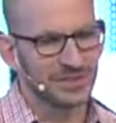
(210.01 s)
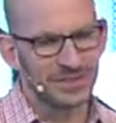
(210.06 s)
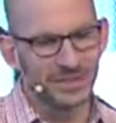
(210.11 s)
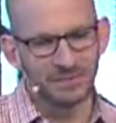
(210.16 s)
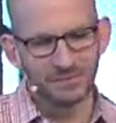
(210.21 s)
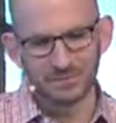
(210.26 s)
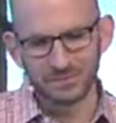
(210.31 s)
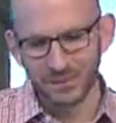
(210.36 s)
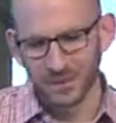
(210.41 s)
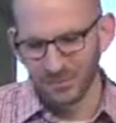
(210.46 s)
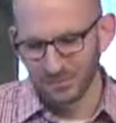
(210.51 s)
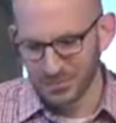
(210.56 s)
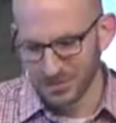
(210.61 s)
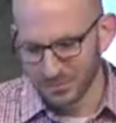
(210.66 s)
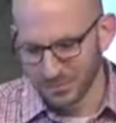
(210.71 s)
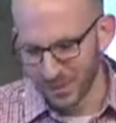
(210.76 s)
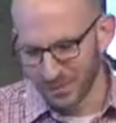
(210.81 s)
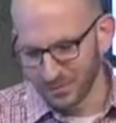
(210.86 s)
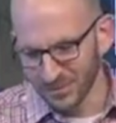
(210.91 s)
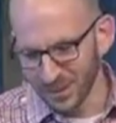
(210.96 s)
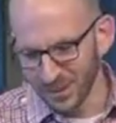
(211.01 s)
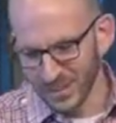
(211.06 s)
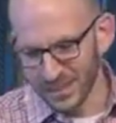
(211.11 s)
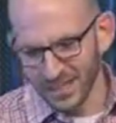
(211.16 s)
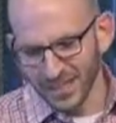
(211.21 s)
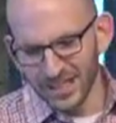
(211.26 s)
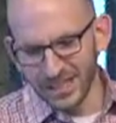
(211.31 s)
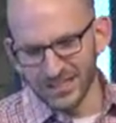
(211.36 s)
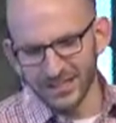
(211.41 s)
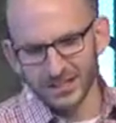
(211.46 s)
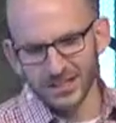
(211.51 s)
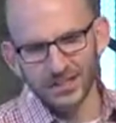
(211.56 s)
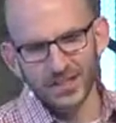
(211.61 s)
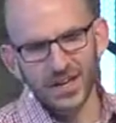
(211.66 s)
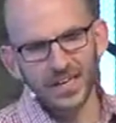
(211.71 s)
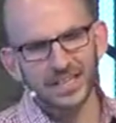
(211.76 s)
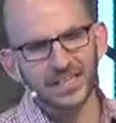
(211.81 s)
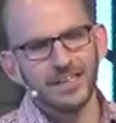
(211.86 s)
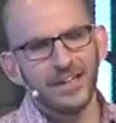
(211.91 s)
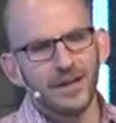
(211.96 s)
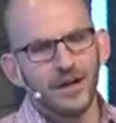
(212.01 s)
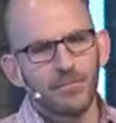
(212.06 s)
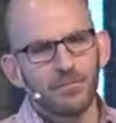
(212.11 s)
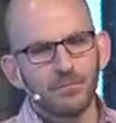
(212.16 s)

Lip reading: it up to my run to track it.